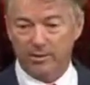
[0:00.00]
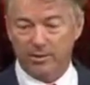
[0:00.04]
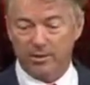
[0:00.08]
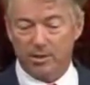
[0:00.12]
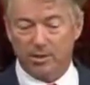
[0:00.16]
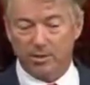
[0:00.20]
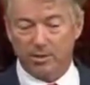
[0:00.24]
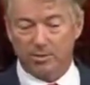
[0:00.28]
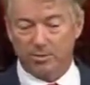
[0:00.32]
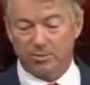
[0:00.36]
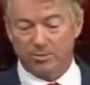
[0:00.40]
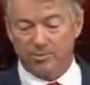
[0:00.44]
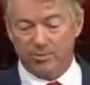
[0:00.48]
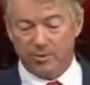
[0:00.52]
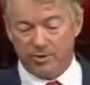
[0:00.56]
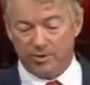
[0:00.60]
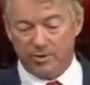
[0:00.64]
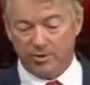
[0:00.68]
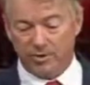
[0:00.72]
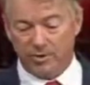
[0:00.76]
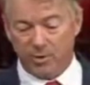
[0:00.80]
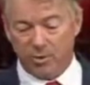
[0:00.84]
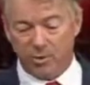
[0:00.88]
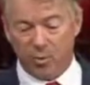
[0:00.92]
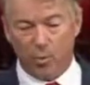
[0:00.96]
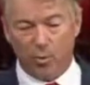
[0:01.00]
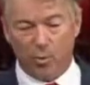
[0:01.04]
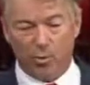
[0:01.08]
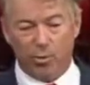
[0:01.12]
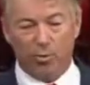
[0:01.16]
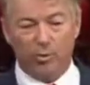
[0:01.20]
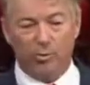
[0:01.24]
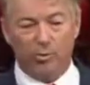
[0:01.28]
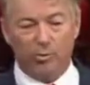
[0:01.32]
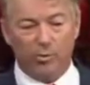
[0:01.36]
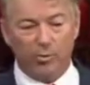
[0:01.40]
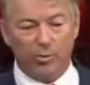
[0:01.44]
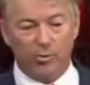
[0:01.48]
So this is a
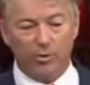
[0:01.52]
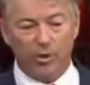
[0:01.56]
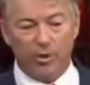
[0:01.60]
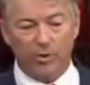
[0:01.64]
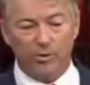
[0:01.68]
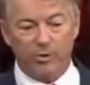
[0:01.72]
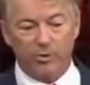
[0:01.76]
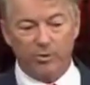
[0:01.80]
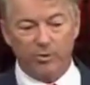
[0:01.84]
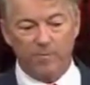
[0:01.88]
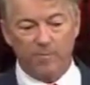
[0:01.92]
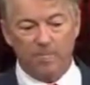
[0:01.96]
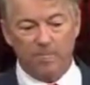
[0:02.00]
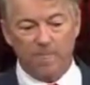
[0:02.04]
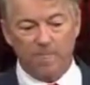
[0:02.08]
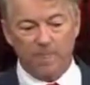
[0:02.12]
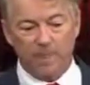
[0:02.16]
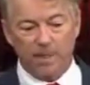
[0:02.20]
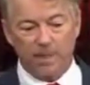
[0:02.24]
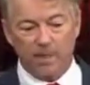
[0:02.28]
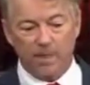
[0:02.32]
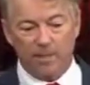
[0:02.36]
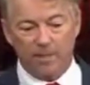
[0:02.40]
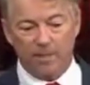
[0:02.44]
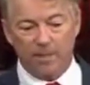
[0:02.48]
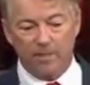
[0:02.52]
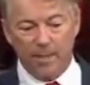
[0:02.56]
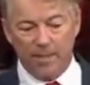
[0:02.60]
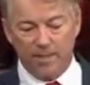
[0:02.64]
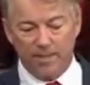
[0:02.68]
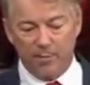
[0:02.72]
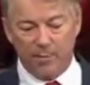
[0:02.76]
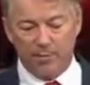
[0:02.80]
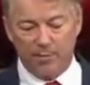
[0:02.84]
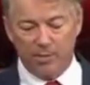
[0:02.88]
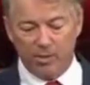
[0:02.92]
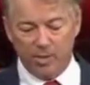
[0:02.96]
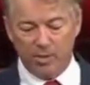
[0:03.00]
world in which
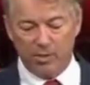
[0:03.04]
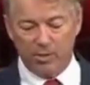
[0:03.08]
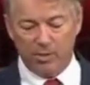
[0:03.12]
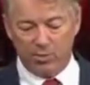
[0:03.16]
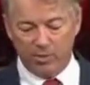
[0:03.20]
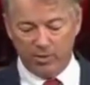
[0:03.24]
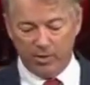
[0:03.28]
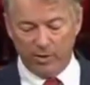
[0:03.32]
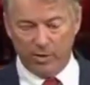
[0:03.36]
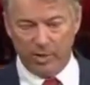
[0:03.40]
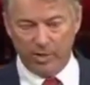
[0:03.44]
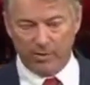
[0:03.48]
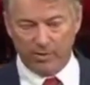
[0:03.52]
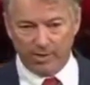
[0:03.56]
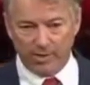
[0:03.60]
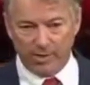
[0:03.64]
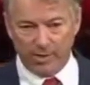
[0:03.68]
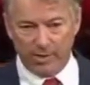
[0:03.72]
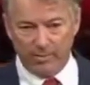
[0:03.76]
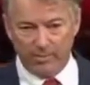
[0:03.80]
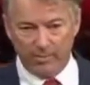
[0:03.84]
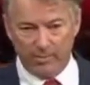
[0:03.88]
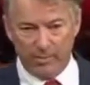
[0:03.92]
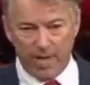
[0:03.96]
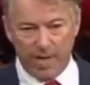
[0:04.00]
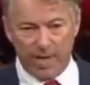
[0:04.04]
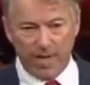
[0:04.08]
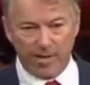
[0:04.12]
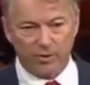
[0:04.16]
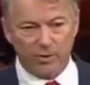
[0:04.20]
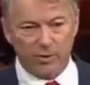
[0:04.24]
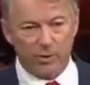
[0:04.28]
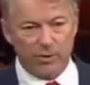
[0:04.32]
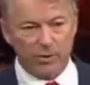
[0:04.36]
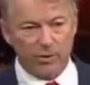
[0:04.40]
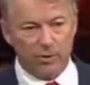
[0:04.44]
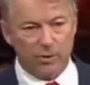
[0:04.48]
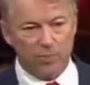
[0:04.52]
people need to realize and get
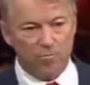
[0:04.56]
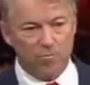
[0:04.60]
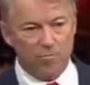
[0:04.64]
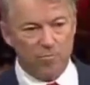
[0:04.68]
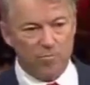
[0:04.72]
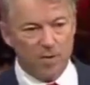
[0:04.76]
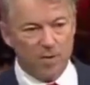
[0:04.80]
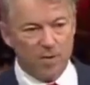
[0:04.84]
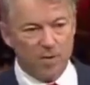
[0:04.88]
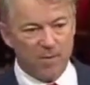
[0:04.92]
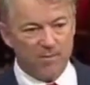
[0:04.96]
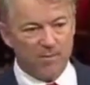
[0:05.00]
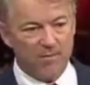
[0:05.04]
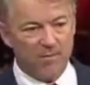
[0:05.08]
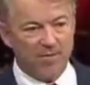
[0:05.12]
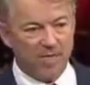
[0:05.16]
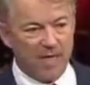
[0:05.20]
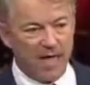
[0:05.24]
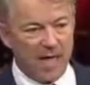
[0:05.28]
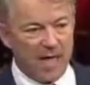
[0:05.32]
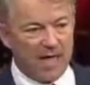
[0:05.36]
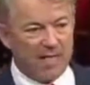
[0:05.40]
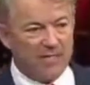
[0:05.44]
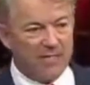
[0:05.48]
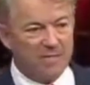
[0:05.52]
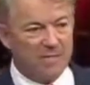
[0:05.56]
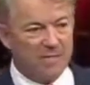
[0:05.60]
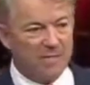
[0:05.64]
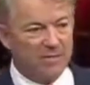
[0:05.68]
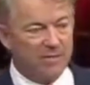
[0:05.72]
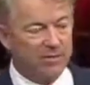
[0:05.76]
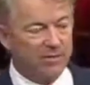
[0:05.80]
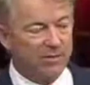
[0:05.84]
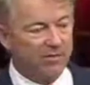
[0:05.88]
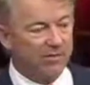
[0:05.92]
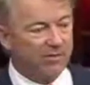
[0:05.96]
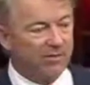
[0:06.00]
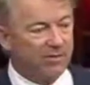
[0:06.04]
back to the
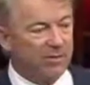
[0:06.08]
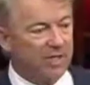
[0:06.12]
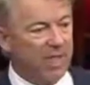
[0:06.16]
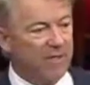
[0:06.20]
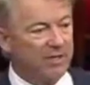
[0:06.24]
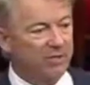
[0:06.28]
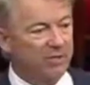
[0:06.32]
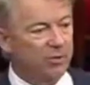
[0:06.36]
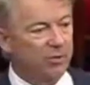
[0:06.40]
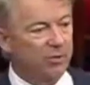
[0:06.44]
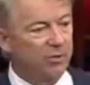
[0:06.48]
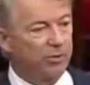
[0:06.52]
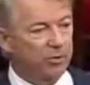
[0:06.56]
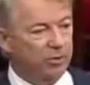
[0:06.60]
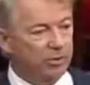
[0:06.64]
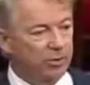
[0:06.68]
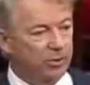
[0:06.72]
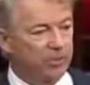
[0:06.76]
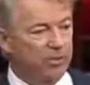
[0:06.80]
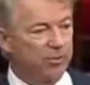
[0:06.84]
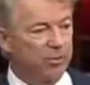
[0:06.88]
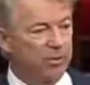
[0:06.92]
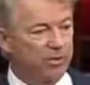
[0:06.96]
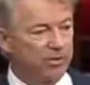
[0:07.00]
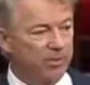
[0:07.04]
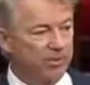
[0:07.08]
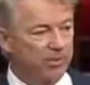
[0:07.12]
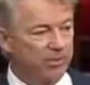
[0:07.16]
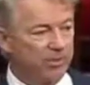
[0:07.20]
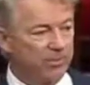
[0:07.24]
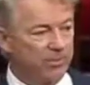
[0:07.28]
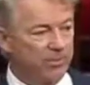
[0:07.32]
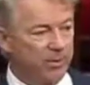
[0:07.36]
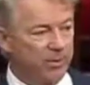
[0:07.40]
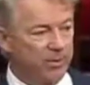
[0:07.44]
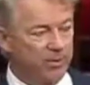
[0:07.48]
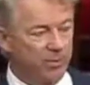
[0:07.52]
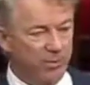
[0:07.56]
ideas of classical
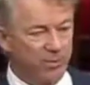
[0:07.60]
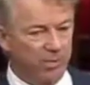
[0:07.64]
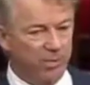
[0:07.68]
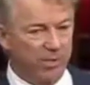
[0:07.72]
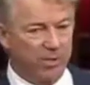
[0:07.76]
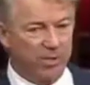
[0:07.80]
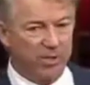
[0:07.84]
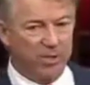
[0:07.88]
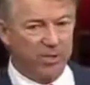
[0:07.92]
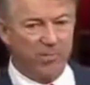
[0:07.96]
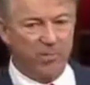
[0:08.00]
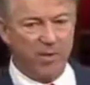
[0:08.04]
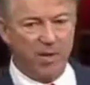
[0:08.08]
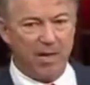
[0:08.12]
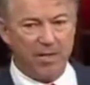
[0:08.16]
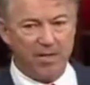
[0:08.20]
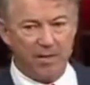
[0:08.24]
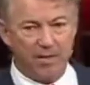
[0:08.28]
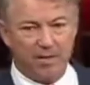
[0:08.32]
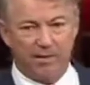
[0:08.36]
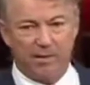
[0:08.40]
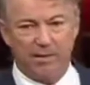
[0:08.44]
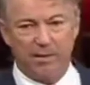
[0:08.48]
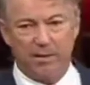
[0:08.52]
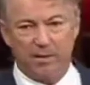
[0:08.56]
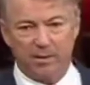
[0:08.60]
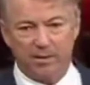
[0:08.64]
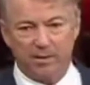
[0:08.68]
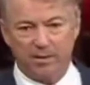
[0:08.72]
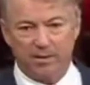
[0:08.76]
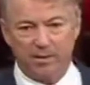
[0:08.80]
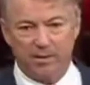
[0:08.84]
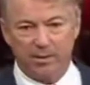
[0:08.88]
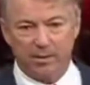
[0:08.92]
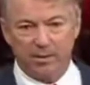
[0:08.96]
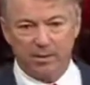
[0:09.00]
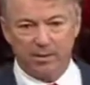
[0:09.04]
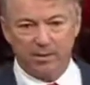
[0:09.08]
liberalism were that we debated
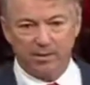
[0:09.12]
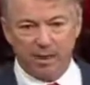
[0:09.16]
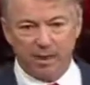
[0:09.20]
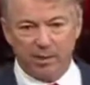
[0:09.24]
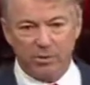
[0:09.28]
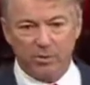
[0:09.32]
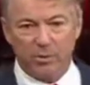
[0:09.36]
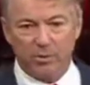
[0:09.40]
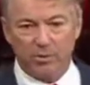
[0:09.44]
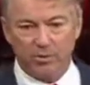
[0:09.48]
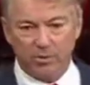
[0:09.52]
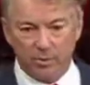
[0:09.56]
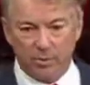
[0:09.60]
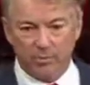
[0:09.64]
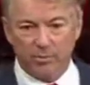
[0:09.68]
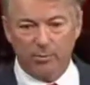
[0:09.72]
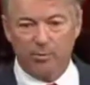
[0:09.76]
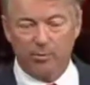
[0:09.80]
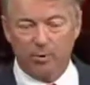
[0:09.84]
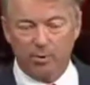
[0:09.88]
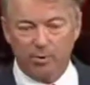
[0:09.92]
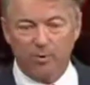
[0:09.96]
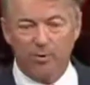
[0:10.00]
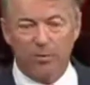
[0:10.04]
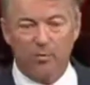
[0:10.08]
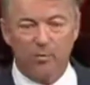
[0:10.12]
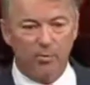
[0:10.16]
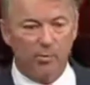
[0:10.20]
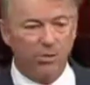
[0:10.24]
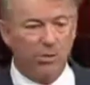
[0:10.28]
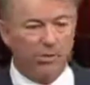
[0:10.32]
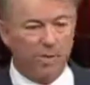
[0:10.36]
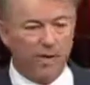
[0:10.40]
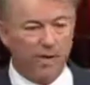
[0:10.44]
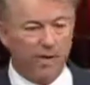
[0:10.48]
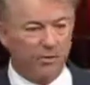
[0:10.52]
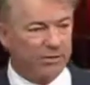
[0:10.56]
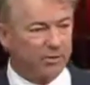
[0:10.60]
things. Classical liberalism was
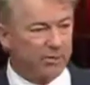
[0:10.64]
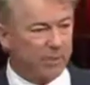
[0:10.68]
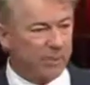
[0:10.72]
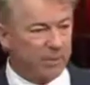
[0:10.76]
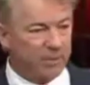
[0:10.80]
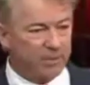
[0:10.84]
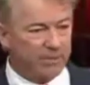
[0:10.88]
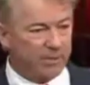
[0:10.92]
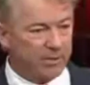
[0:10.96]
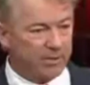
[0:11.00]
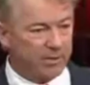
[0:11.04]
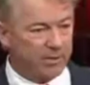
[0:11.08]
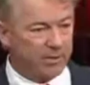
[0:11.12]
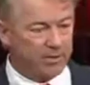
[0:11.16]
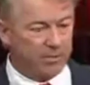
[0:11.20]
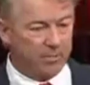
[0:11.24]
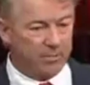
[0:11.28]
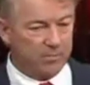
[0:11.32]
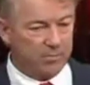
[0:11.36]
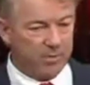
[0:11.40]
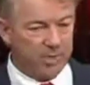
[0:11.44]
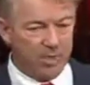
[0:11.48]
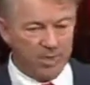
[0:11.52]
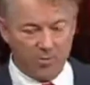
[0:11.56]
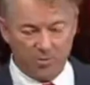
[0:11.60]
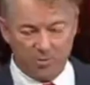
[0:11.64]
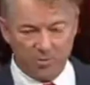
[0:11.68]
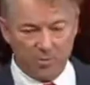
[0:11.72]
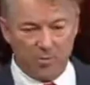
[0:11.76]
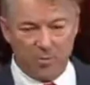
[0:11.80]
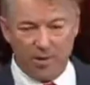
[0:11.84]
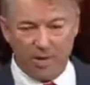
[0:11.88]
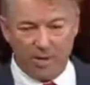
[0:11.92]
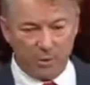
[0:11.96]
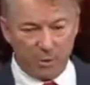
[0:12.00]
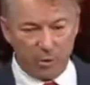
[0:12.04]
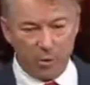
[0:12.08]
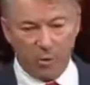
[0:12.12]
about skepticism. It was
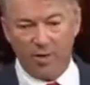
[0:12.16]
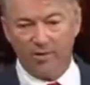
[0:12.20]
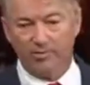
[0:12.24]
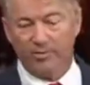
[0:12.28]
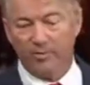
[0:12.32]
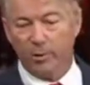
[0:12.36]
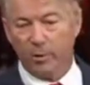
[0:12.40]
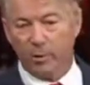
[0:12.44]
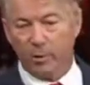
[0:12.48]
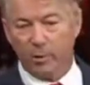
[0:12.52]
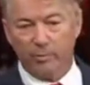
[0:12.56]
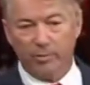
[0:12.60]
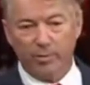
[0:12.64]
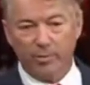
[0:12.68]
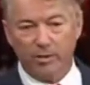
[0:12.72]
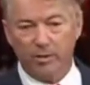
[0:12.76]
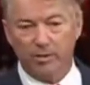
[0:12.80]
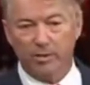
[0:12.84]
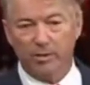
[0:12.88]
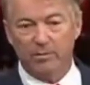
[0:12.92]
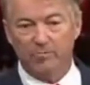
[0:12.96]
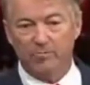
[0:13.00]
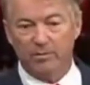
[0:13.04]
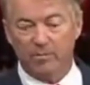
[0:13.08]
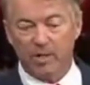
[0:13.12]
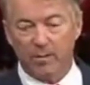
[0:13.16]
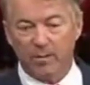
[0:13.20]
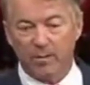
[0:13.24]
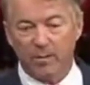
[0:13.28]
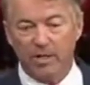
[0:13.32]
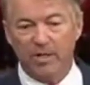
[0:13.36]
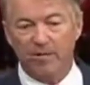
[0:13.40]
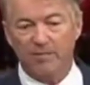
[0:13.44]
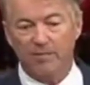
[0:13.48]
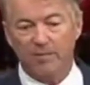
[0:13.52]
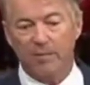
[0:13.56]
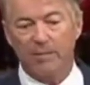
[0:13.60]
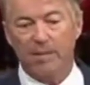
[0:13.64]
about you having your opinion and
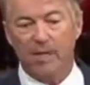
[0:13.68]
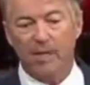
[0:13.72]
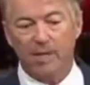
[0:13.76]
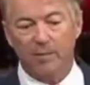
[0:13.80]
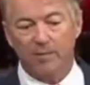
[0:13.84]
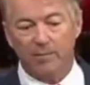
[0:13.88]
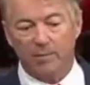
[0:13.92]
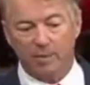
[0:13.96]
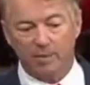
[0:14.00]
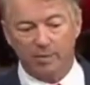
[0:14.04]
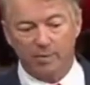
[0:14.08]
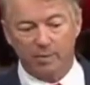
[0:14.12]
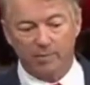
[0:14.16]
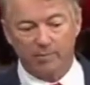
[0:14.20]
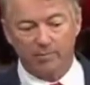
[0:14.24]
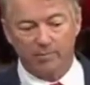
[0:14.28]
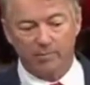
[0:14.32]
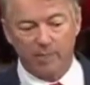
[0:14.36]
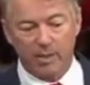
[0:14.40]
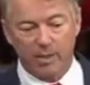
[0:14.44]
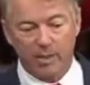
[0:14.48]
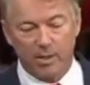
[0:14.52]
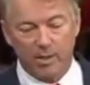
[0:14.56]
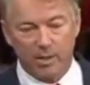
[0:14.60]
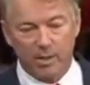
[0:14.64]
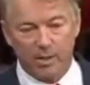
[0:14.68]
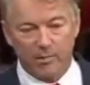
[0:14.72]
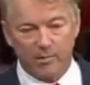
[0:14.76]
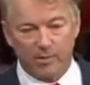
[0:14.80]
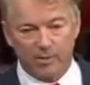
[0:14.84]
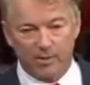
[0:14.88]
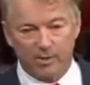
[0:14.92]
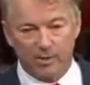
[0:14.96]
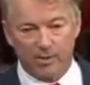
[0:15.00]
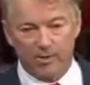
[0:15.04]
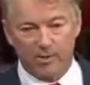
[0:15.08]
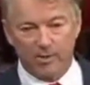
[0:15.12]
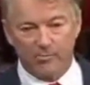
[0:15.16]
me having my opinion.
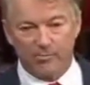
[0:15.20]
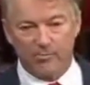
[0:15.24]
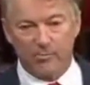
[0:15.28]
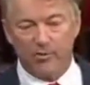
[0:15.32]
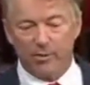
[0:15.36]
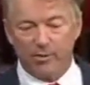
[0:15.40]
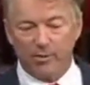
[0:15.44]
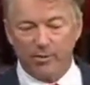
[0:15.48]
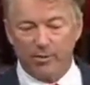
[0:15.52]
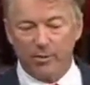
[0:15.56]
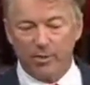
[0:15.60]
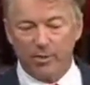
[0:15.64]
But the difference